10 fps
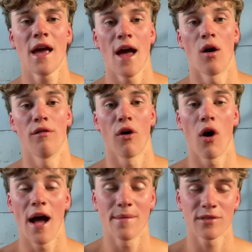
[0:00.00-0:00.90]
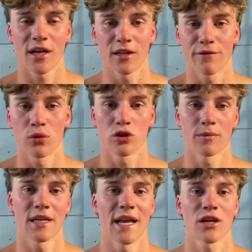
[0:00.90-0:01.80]
However, I am starting to feel some
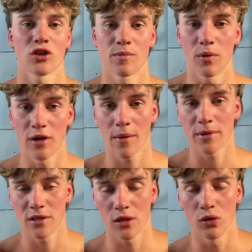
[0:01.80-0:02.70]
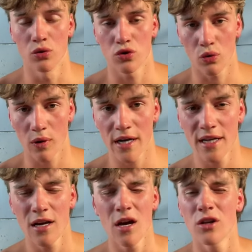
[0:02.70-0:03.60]
connections building up into the glutes
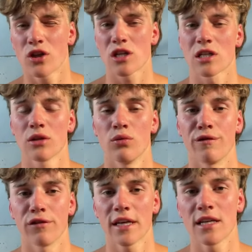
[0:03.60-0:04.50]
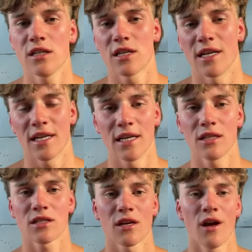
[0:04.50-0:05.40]
already, just little flickers and
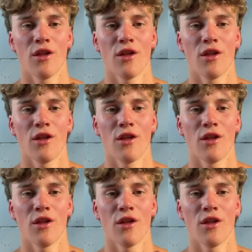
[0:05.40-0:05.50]
hints.